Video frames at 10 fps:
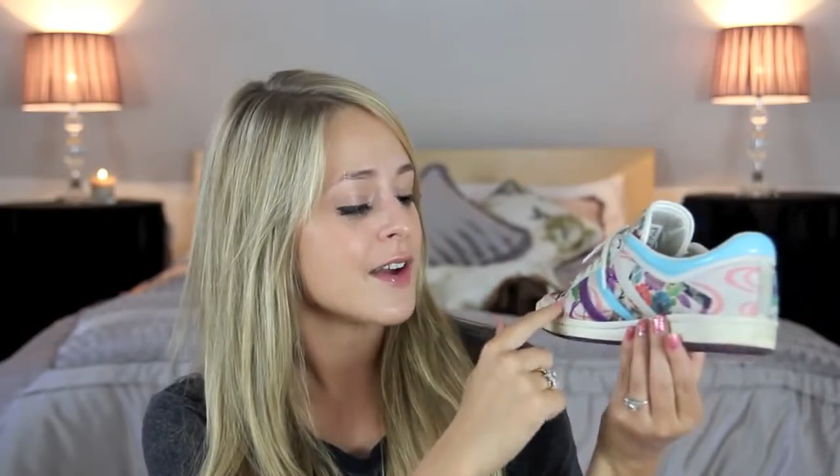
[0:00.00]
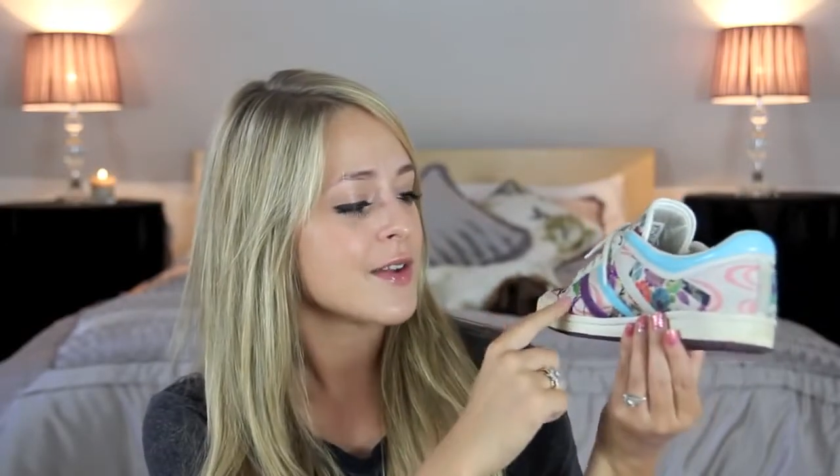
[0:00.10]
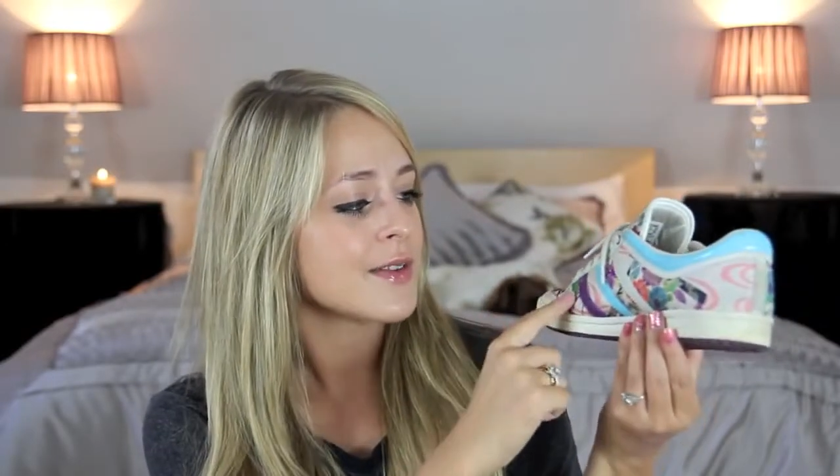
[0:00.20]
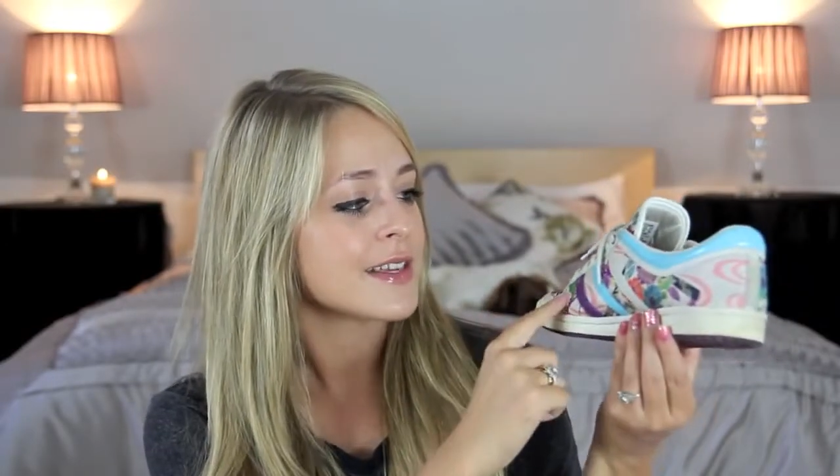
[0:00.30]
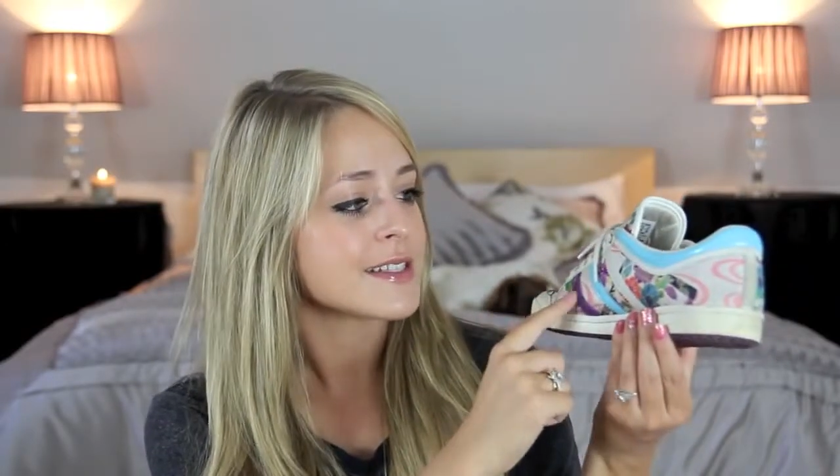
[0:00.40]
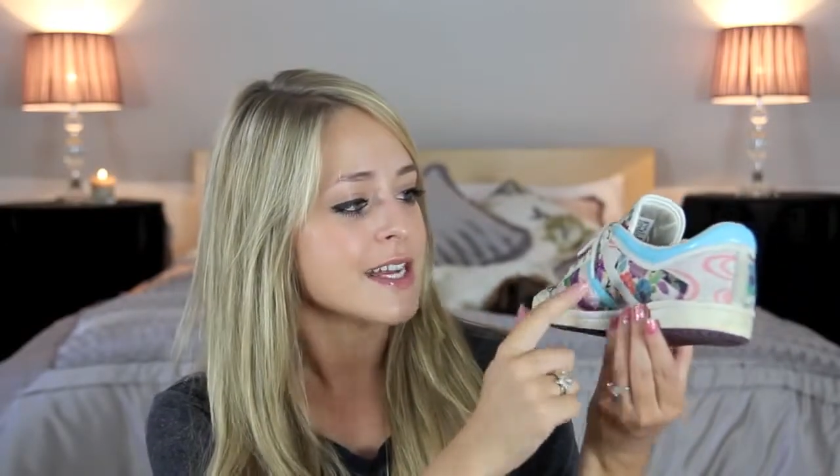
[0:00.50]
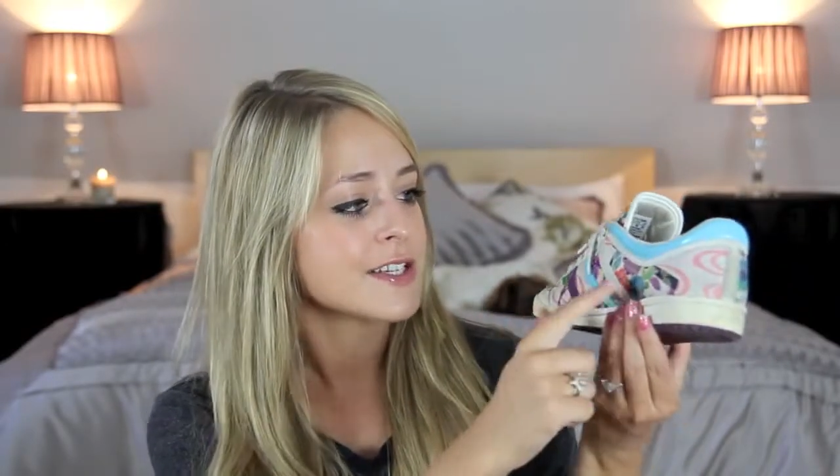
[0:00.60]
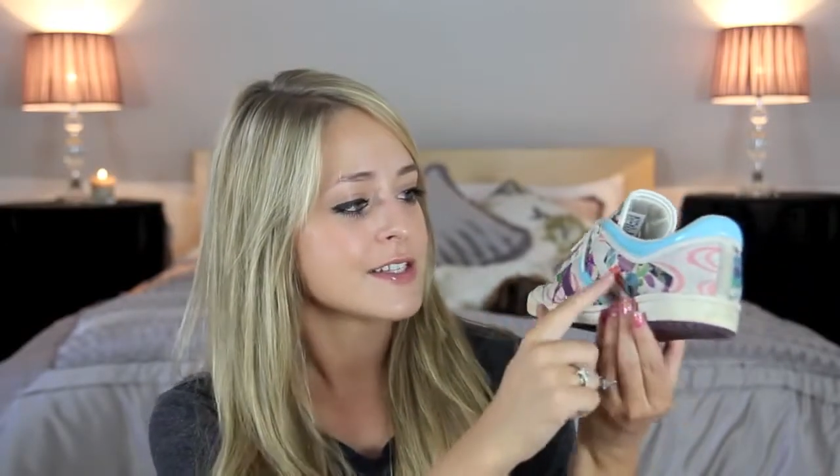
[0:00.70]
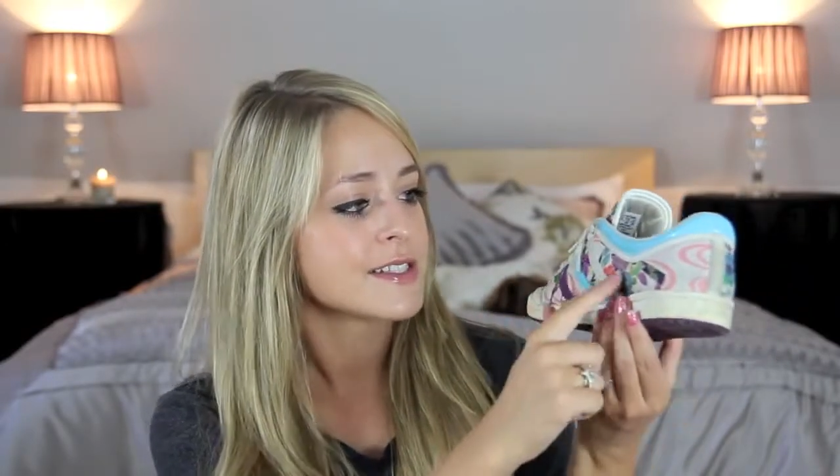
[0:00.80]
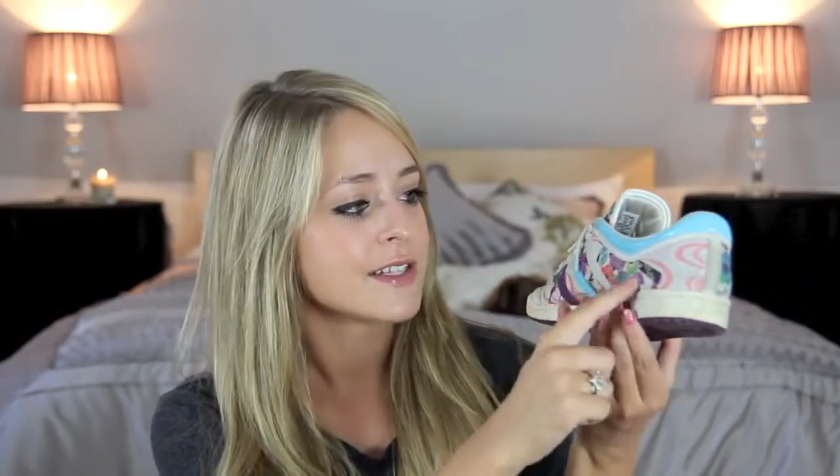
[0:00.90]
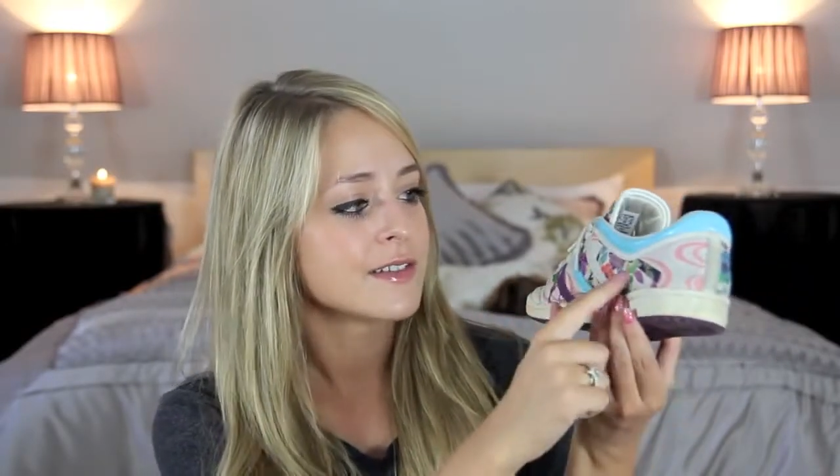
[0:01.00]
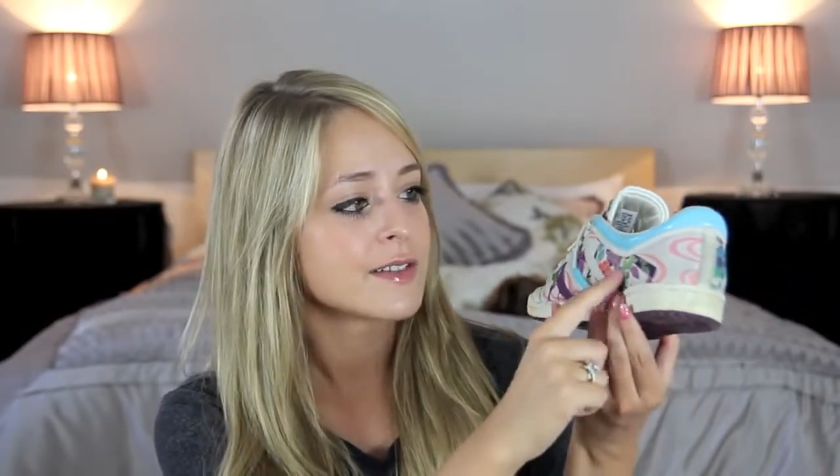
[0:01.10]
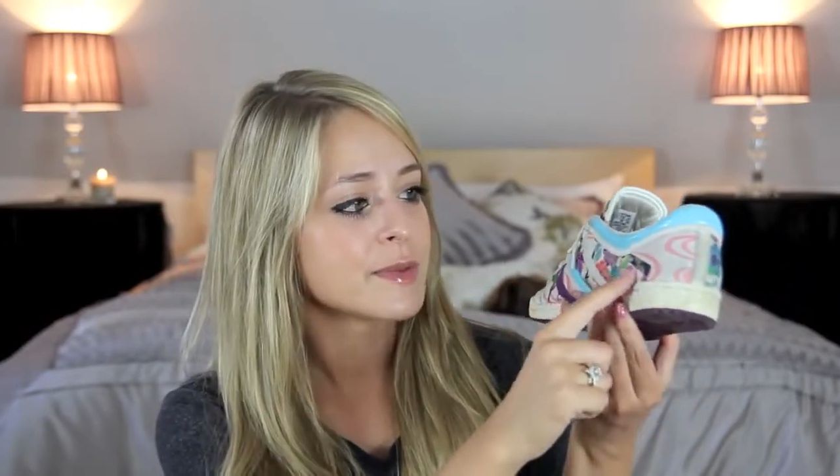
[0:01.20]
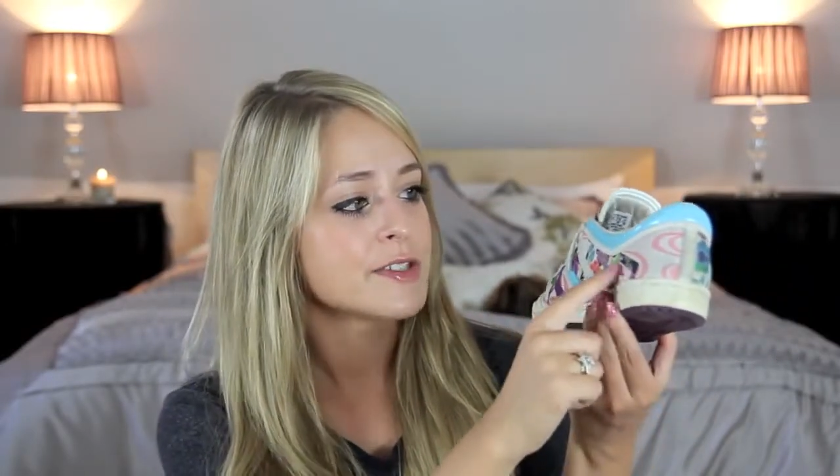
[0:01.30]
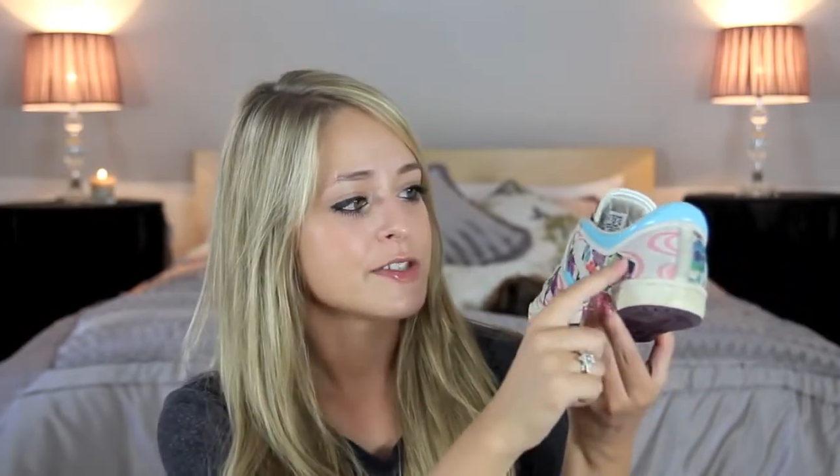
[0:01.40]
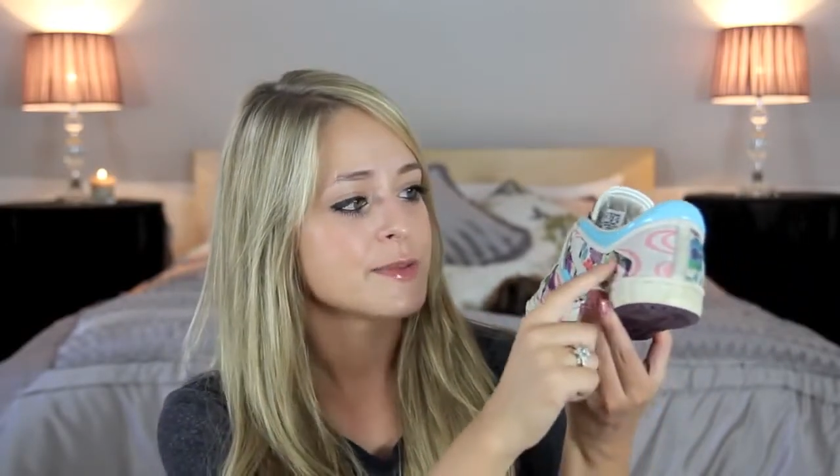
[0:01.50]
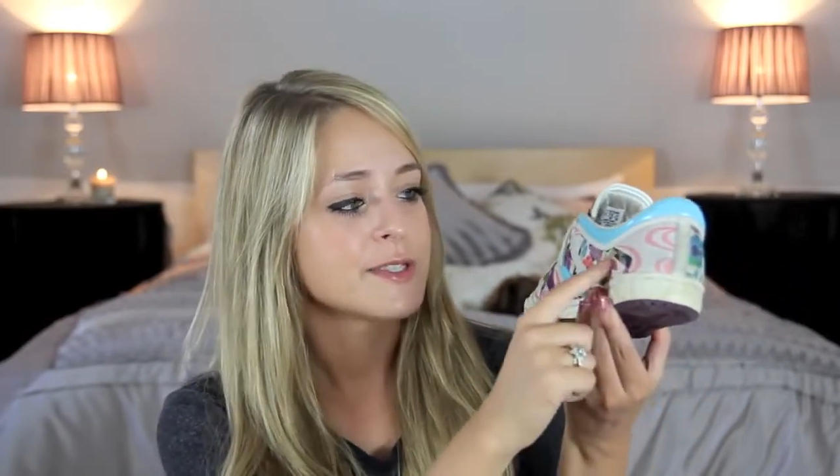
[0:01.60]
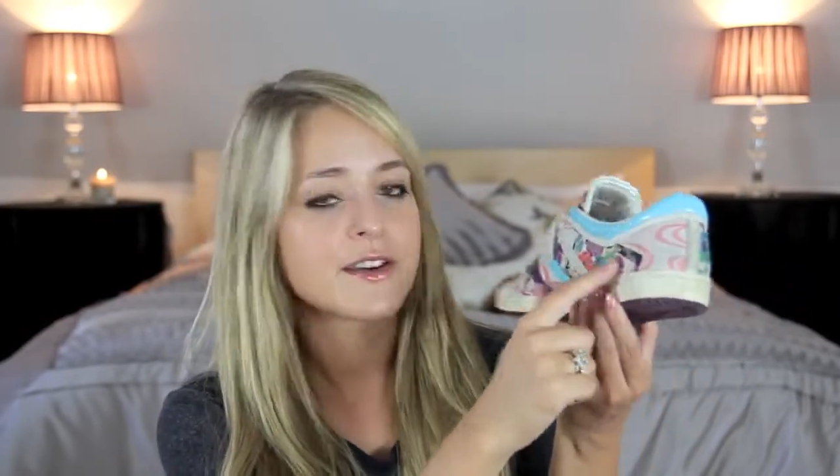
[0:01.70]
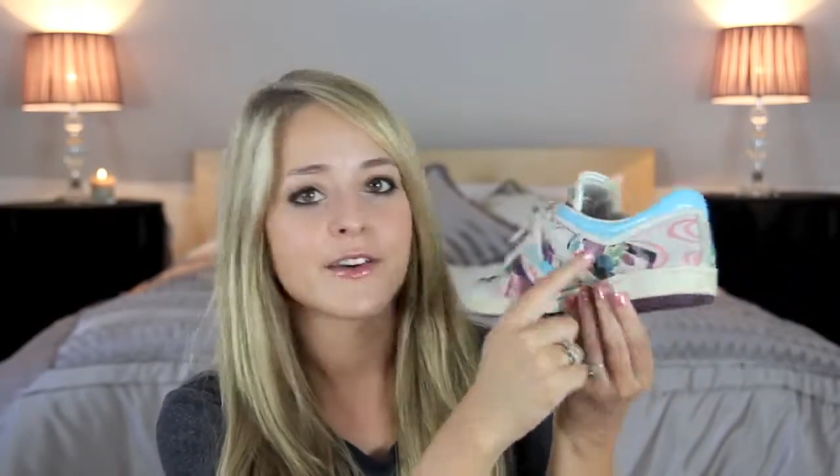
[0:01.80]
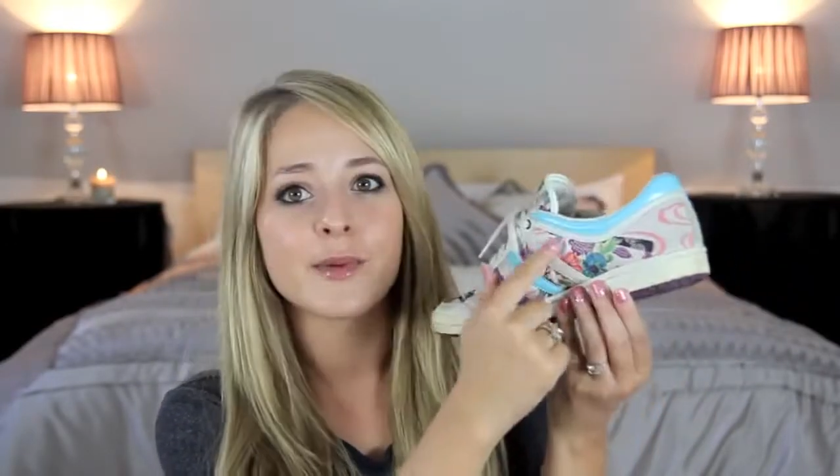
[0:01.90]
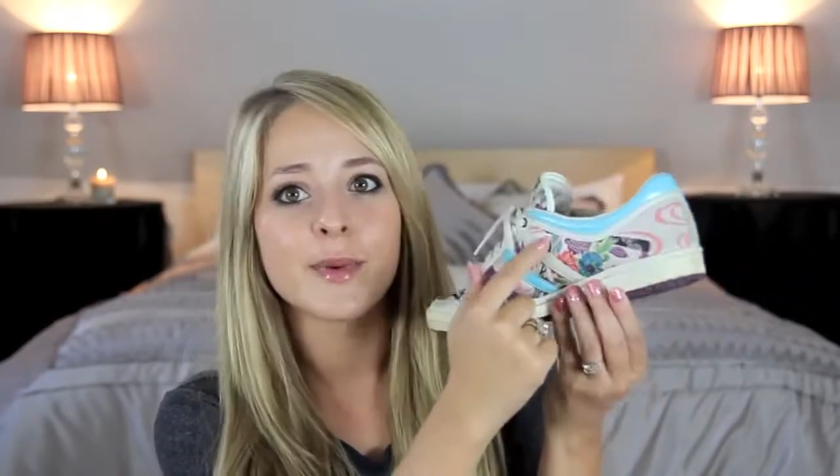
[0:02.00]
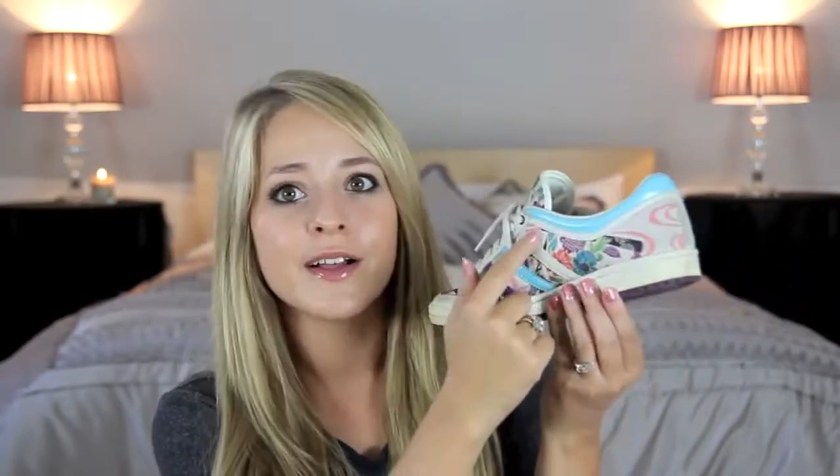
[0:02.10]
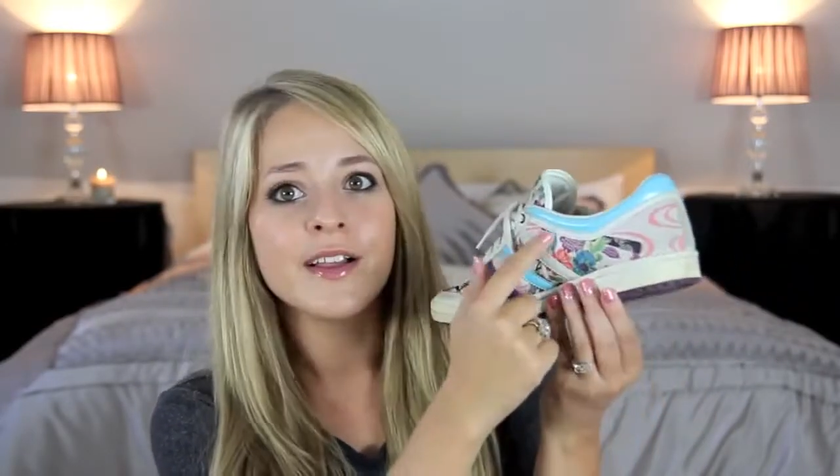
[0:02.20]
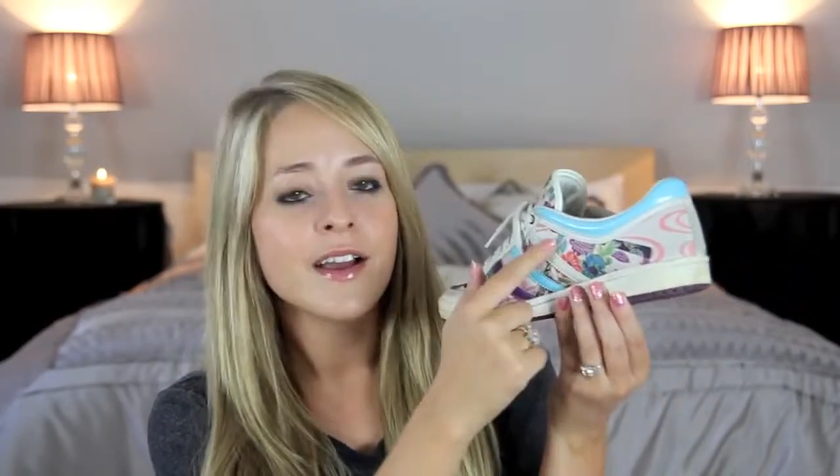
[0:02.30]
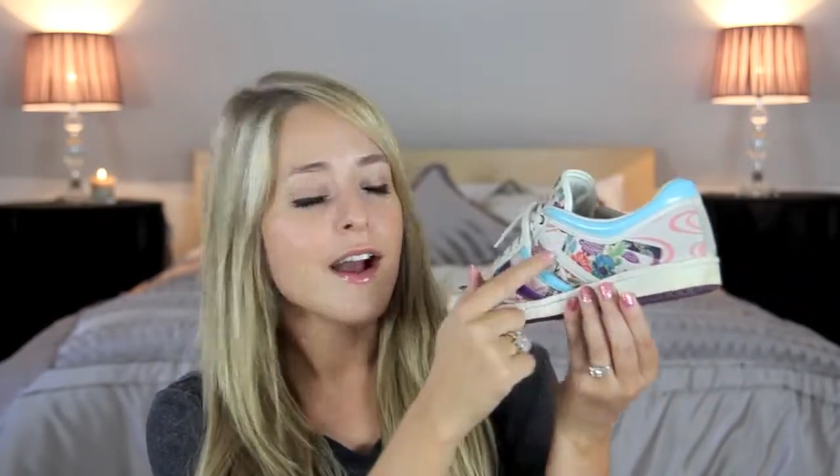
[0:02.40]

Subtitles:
I don't think it's actually silk, it's just material, but